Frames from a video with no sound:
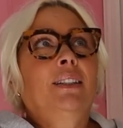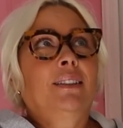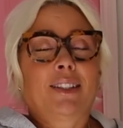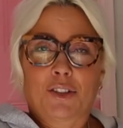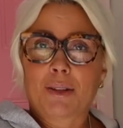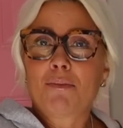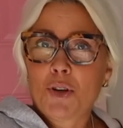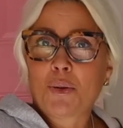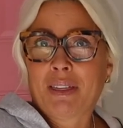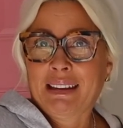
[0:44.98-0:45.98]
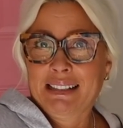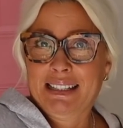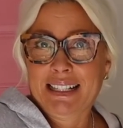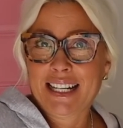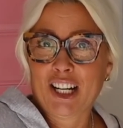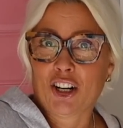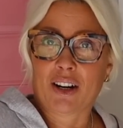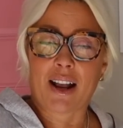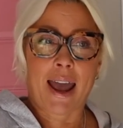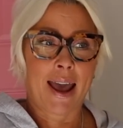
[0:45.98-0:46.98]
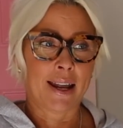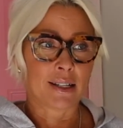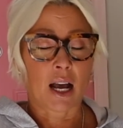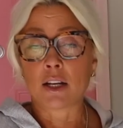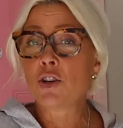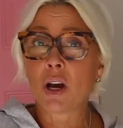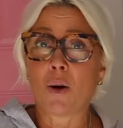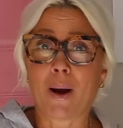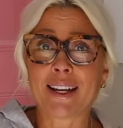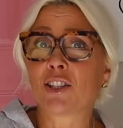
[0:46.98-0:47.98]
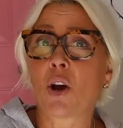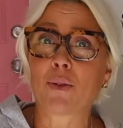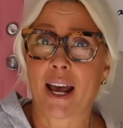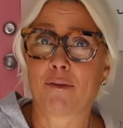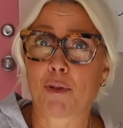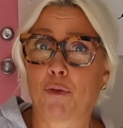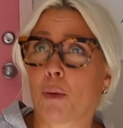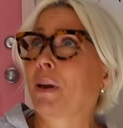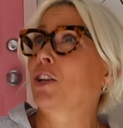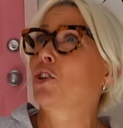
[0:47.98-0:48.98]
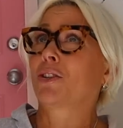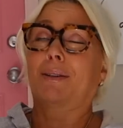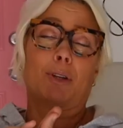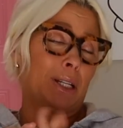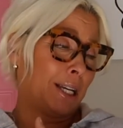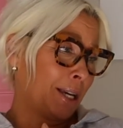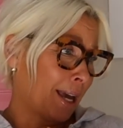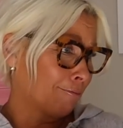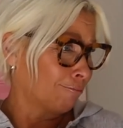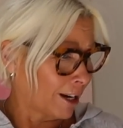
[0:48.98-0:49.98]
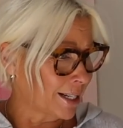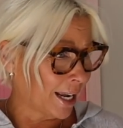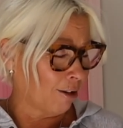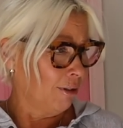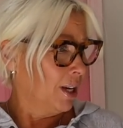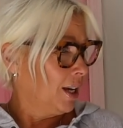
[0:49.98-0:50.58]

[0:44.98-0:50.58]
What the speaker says: there's some new things in here, and no, I don't have before pictures. I'm going to tell you that right now.